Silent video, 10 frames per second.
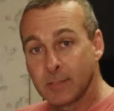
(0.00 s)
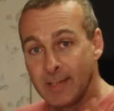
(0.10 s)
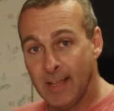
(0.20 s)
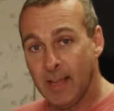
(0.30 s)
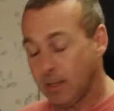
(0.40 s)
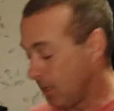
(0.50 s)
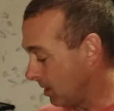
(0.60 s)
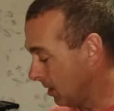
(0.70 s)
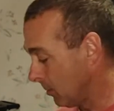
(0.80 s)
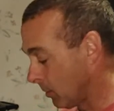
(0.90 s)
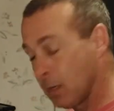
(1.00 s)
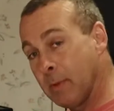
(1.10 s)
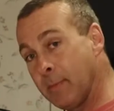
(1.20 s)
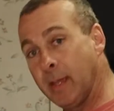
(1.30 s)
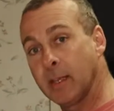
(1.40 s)
tonight we're going to be
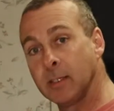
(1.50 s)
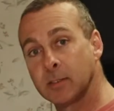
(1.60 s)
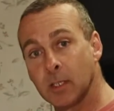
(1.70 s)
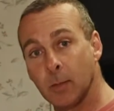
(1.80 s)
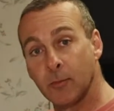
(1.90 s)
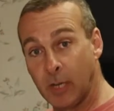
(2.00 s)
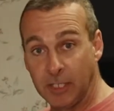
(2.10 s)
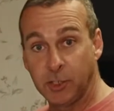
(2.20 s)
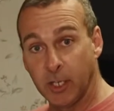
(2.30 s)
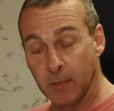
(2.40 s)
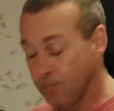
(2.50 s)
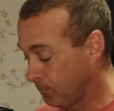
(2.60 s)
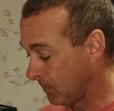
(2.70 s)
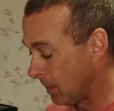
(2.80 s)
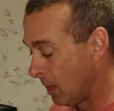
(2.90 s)
making some fried chicken.
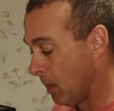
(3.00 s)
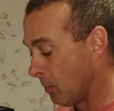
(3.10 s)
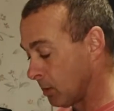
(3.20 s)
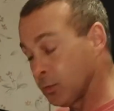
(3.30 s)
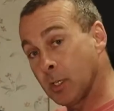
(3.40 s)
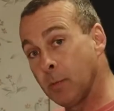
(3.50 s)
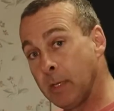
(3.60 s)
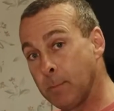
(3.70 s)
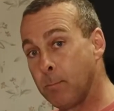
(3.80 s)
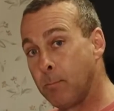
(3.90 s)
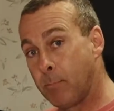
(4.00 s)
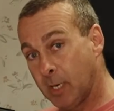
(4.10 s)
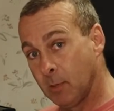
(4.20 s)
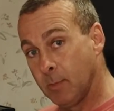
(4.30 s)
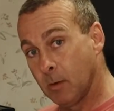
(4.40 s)
It's going to be
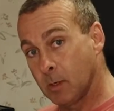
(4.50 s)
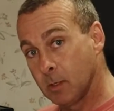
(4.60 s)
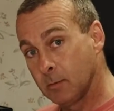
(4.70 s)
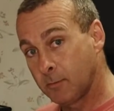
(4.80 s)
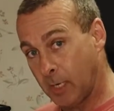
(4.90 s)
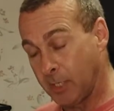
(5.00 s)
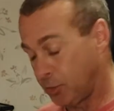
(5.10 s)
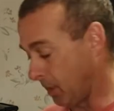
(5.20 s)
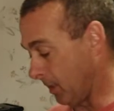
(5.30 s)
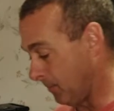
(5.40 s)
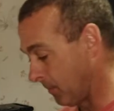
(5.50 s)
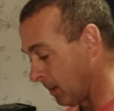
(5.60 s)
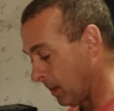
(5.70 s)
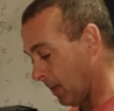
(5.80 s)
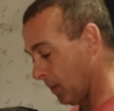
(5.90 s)
buttermilk fried chicken.
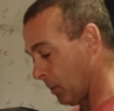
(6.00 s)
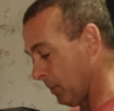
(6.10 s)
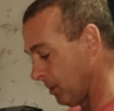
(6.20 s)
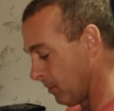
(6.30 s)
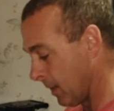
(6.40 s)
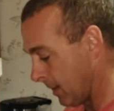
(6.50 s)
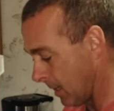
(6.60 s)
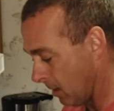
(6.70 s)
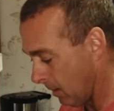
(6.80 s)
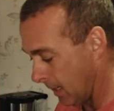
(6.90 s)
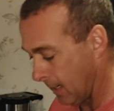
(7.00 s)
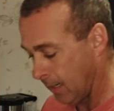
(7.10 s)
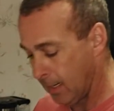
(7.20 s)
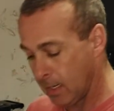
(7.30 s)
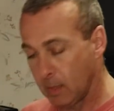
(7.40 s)
And what I'm doing right now, I
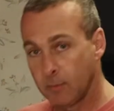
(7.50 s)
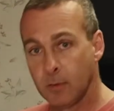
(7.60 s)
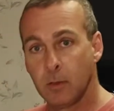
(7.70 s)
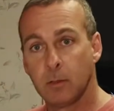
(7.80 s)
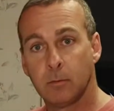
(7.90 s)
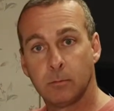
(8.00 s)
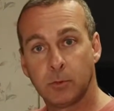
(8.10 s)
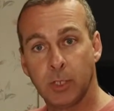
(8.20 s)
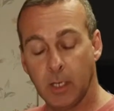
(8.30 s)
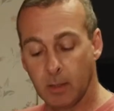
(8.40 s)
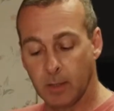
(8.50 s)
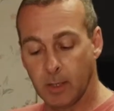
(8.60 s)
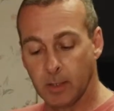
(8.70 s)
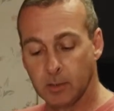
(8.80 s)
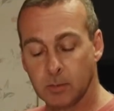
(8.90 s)
have chicken
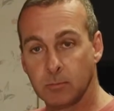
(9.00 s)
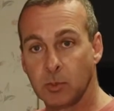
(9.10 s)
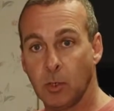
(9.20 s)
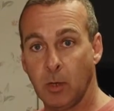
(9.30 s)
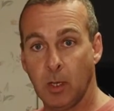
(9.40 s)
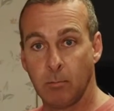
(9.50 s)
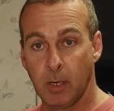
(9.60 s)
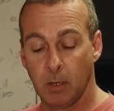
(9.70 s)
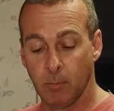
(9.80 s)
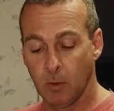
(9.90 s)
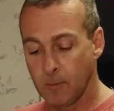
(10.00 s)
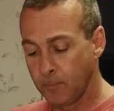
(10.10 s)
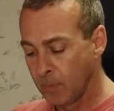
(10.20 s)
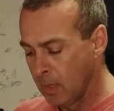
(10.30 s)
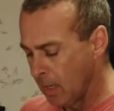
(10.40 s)
thighs soaking in buttermilk.
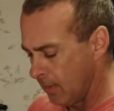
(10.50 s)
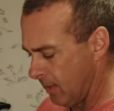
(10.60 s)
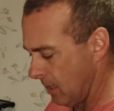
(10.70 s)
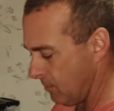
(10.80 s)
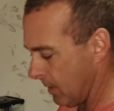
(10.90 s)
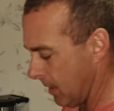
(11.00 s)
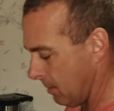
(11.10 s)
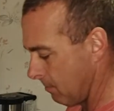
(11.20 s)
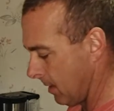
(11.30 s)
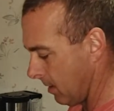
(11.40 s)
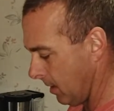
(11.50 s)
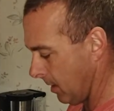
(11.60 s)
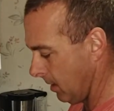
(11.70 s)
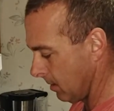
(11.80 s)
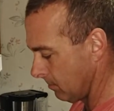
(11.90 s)
They've been
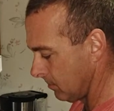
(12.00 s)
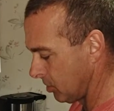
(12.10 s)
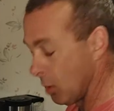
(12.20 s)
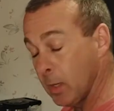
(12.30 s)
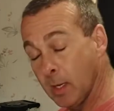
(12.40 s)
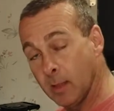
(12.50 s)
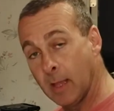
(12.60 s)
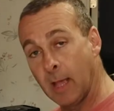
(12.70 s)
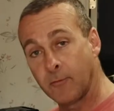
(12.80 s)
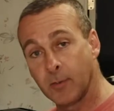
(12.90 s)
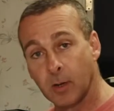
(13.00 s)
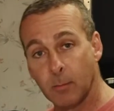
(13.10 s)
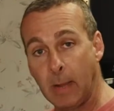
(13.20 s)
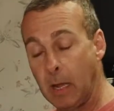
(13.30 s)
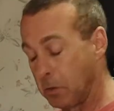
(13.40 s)
marinating and soaking in that for
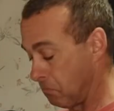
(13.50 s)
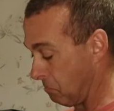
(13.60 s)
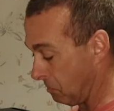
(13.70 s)
about